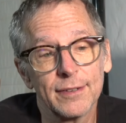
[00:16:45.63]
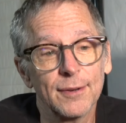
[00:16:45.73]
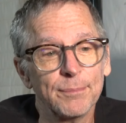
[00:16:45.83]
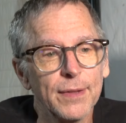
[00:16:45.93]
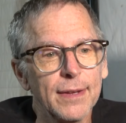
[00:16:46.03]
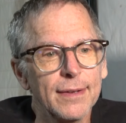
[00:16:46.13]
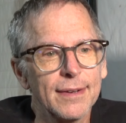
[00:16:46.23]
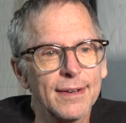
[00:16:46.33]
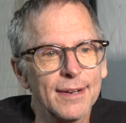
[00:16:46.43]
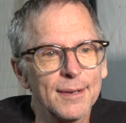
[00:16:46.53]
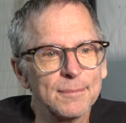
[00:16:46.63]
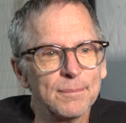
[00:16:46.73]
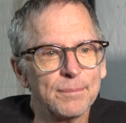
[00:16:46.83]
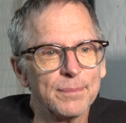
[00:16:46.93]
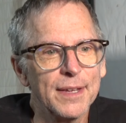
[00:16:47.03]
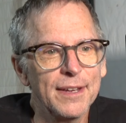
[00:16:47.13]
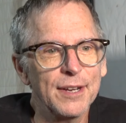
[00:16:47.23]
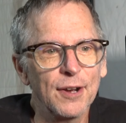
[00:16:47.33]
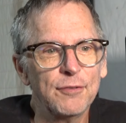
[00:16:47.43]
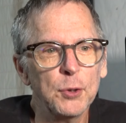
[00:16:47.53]
So, um,
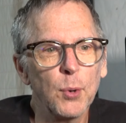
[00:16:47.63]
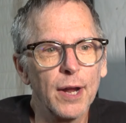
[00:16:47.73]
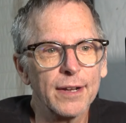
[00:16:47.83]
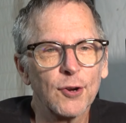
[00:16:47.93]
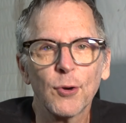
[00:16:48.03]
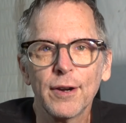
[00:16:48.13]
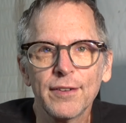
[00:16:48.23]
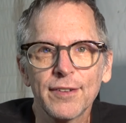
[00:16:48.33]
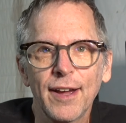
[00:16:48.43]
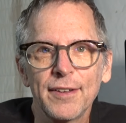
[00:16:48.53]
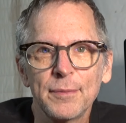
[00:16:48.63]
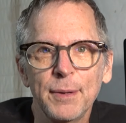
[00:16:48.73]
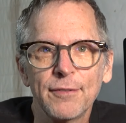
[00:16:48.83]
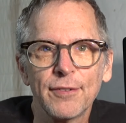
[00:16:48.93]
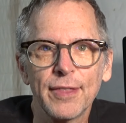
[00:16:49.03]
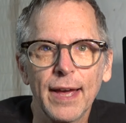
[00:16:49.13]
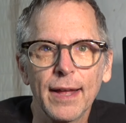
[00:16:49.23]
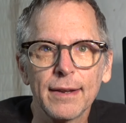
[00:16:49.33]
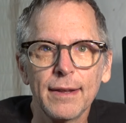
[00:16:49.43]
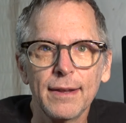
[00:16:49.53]
you know, if you want to criticize me for
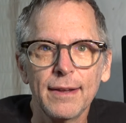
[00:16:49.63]
that